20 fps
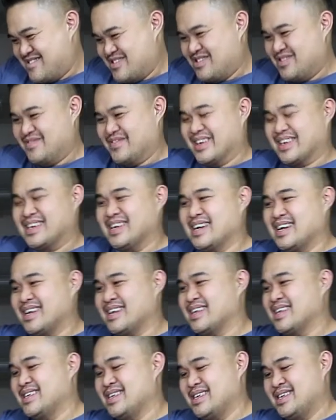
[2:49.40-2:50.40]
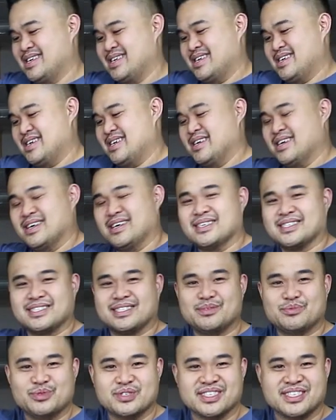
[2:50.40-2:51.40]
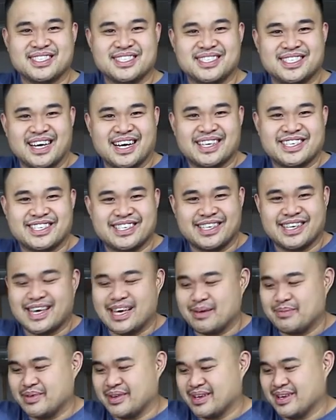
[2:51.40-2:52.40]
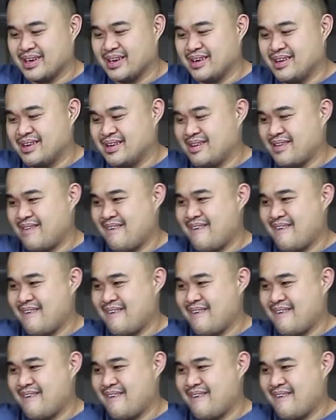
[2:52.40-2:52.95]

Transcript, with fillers: Oh my god. Some real suction happening here.